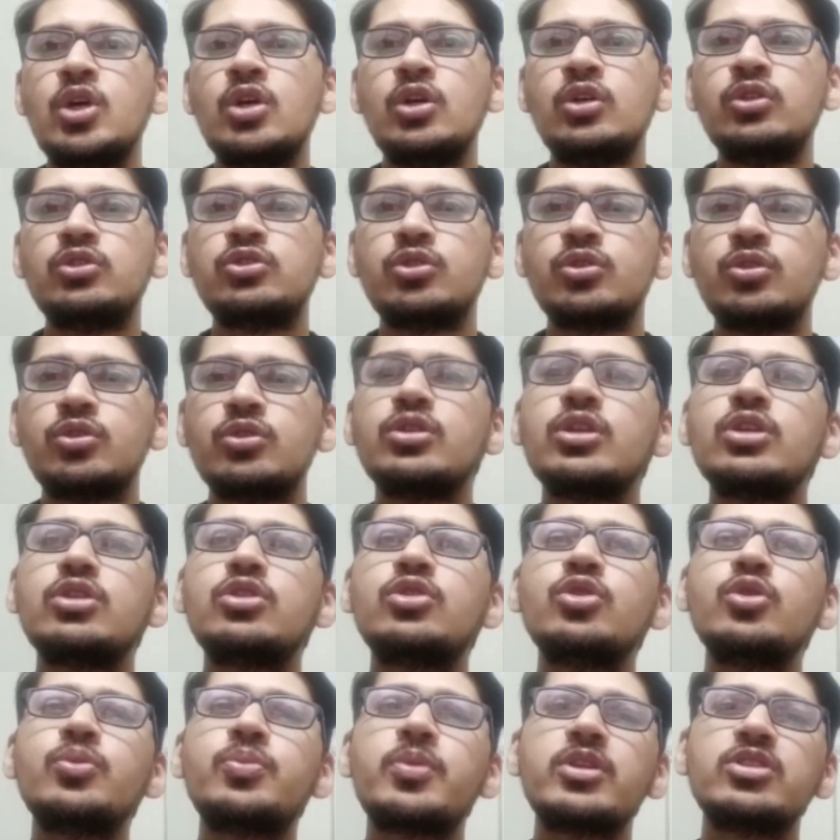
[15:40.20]
So the
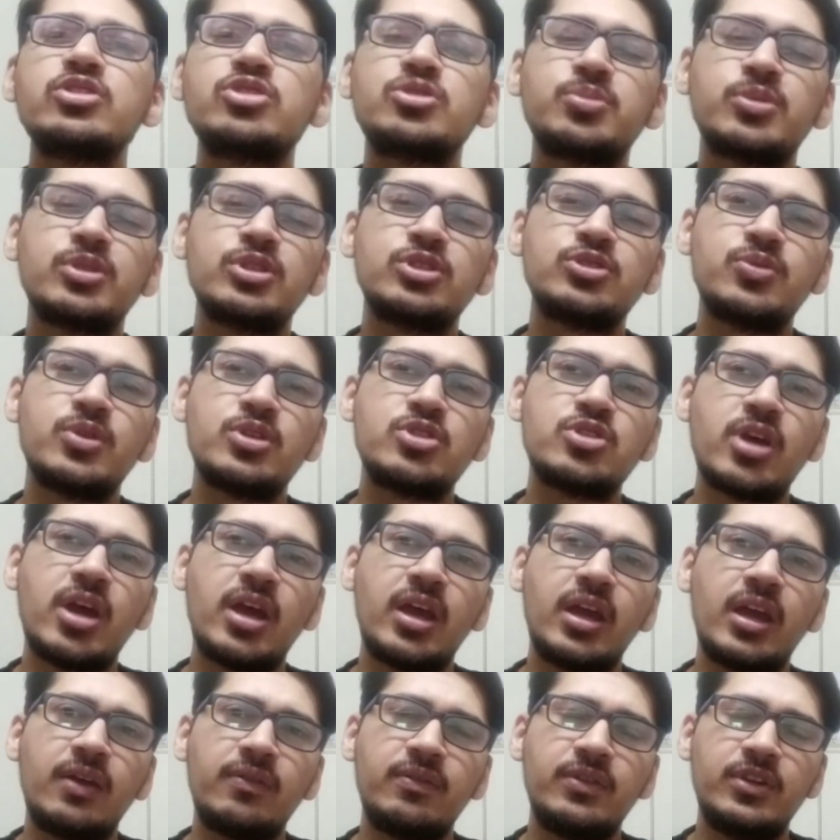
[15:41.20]
two principles which
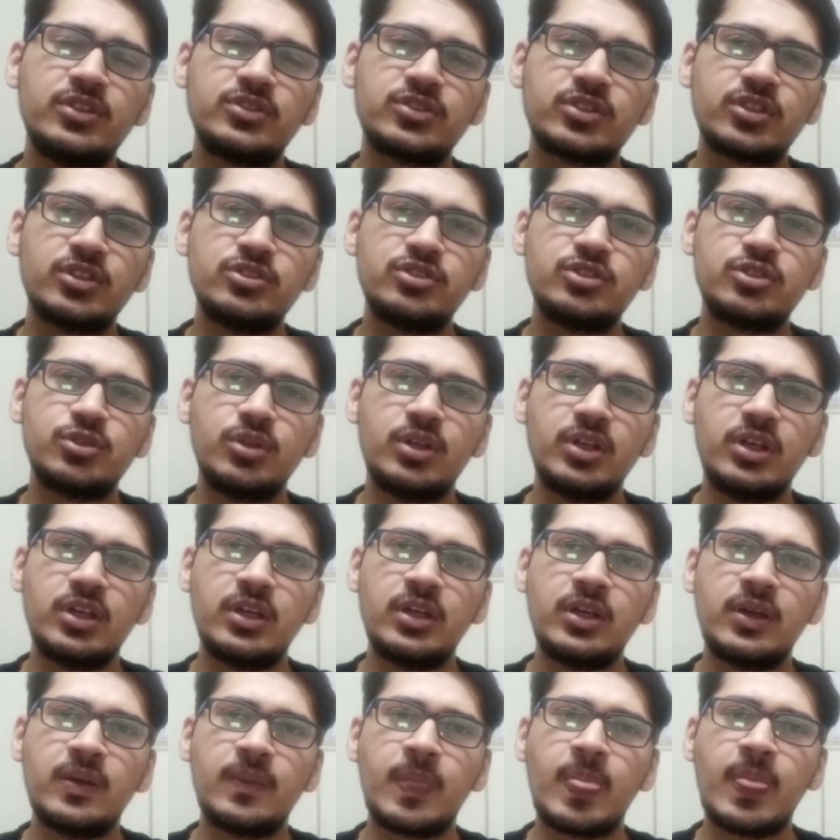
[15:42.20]
I have discussed
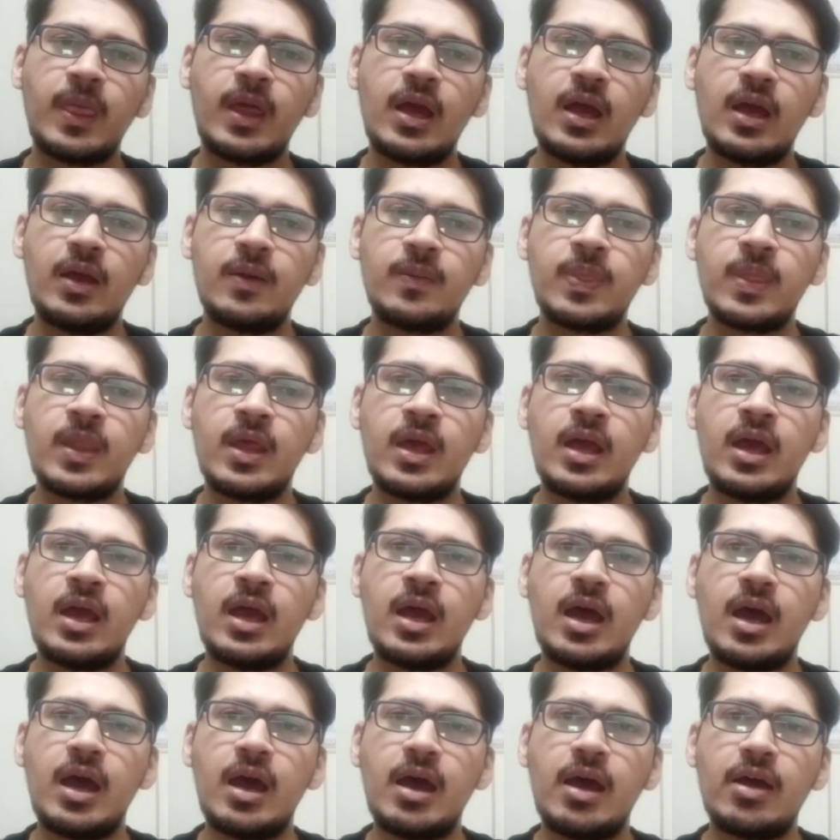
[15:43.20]
today
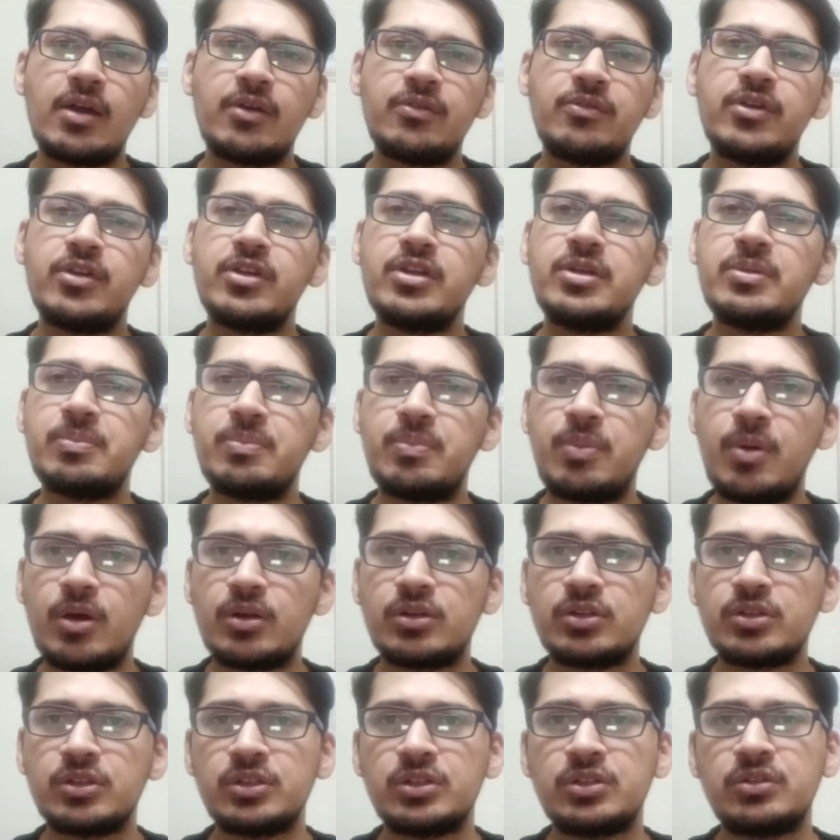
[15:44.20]
are very
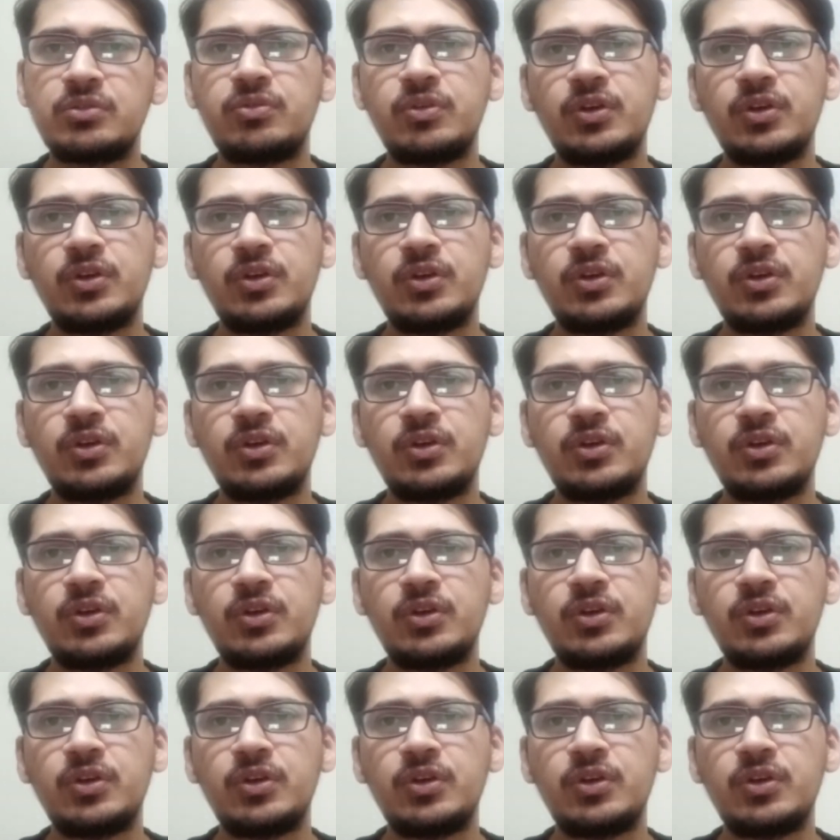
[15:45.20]
important.